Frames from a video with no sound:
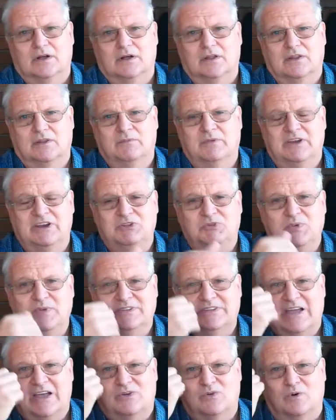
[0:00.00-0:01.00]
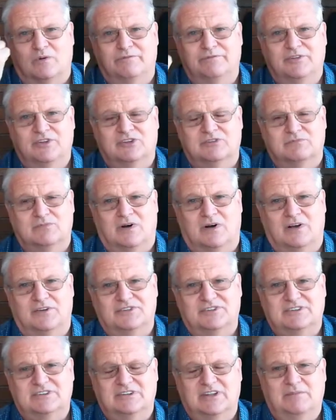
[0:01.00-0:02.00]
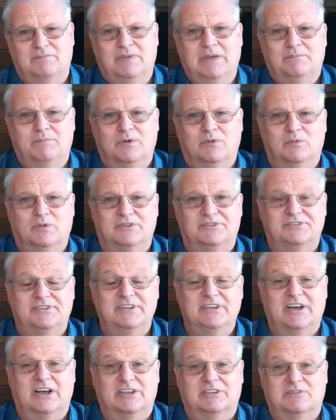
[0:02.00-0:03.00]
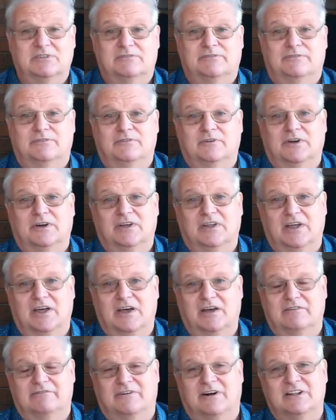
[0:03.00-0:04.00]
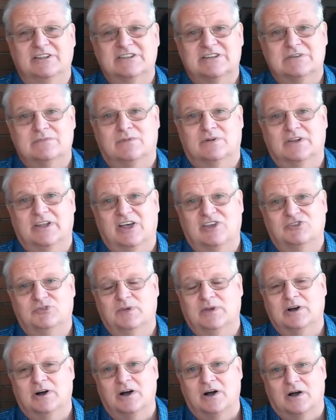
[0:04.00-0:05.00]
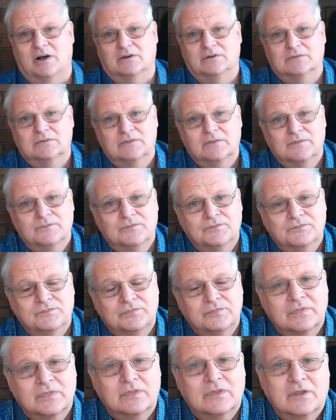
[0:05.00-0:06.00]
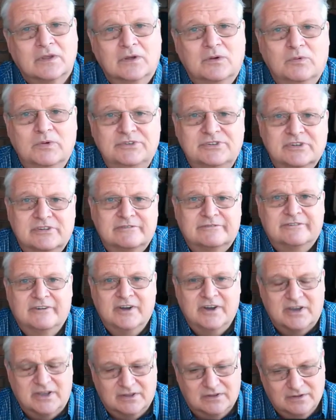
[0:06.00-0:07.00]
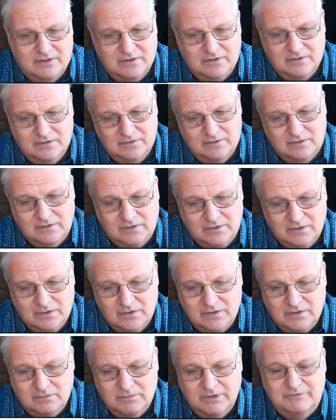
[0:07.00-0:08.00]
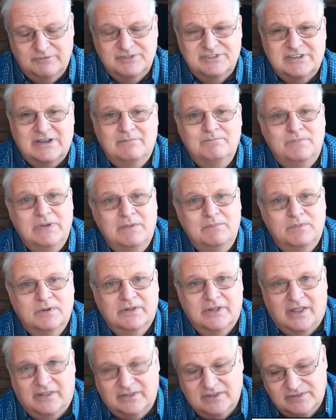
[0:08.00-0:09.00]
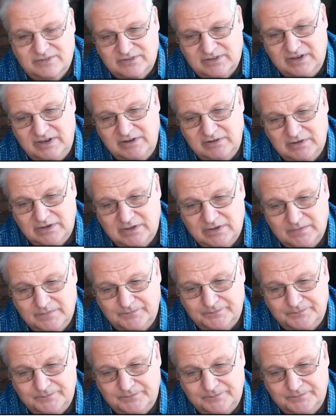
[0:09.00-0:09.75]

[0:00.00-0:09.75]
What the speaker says: The minute we take off this mask, then people will see us vulnerable as we are, which is fine. But for some people, that is scary.